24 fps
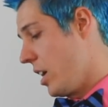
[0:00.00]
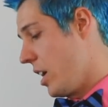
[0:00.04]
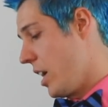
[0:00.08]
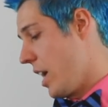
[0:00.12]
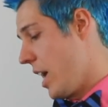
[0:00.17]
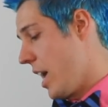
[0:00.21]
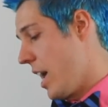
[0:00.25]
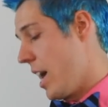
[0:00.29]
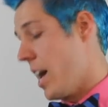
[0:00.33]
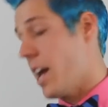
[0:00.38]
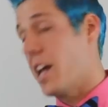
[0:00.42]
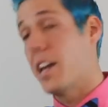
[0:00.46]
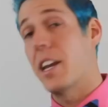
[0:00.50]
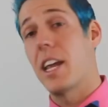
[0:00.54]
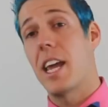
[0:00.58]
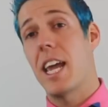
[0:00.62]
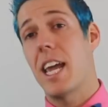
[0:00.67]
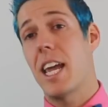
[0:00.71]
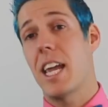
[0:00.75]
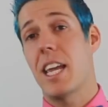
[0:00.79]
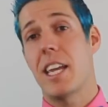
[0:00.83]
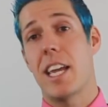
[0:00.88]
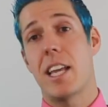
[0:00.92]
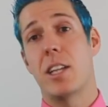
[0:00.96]
and
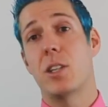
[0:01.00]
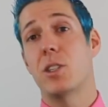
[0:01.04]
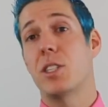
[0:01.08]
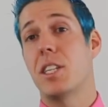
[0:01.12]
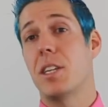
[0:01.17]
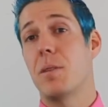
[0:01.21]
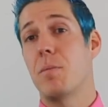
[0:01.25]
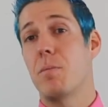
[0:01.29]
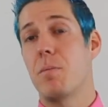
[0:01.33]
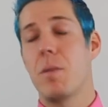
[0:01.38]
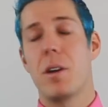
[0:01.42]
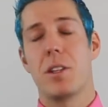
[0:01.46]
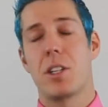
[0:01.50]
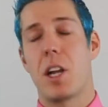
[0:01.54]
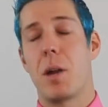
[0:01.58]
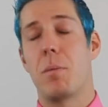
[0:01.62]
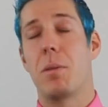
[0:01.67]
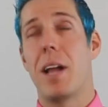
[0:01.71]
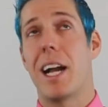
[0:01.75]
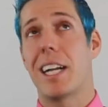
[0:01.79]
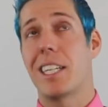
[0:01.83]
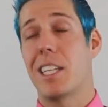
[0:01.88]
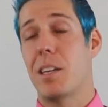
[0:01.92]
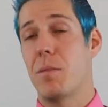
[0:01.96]
a
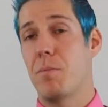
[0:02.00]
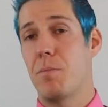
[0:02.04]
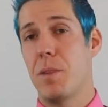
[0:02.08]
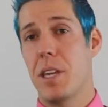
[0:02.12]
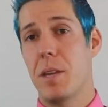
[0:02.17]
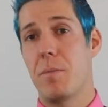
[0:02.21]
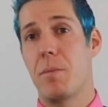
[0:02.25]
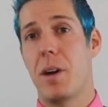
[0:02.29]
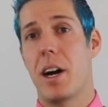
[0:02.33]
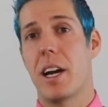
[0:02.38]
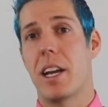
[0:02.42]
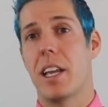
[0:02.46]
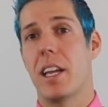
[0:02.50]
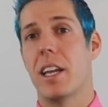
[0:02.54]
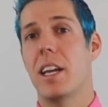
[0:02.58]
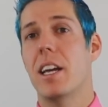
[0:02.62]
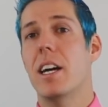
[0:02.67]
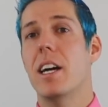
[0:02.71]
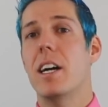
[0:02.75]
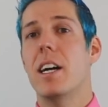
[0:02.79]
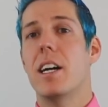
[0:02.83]
black tip B body.